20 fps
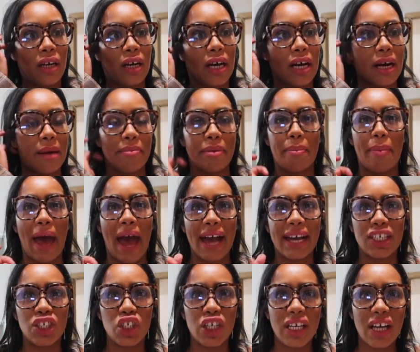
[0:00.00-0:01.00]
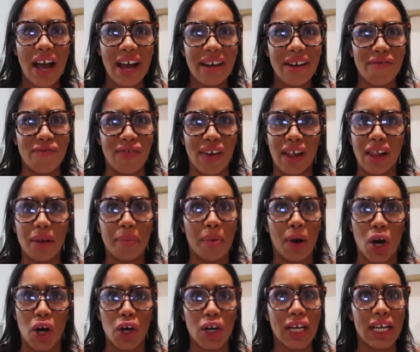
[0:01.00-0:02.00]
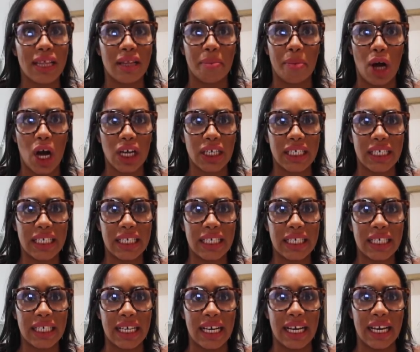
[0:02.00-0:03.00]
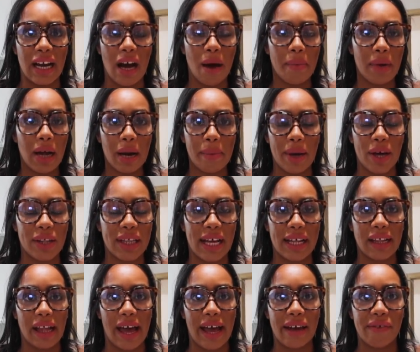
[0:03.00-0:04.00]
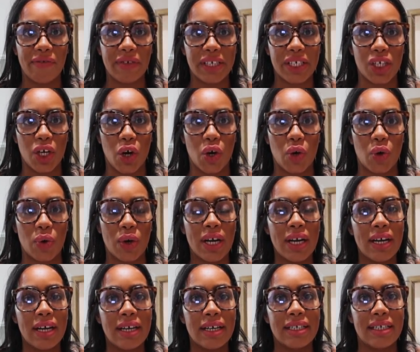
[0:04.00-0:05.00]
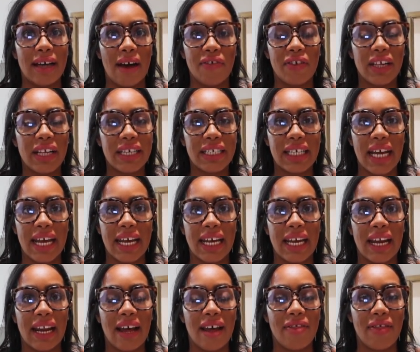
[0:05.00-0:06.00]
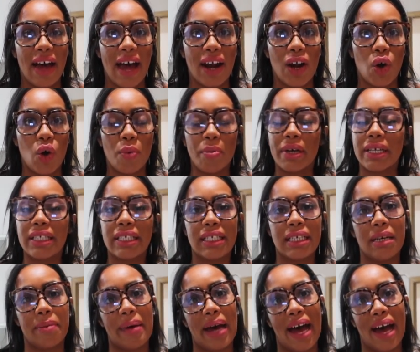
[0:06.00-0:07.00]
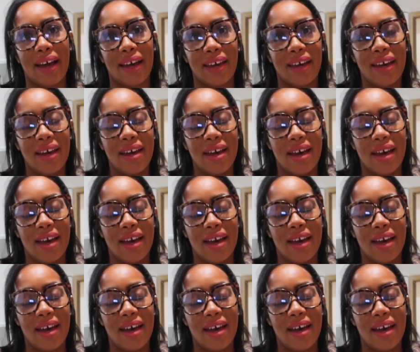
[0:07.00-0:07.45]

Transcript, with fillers: Um, the packaging kind of fell apart in the boxes, and I'm not about that life, so definitely taking that Home Goods tea back.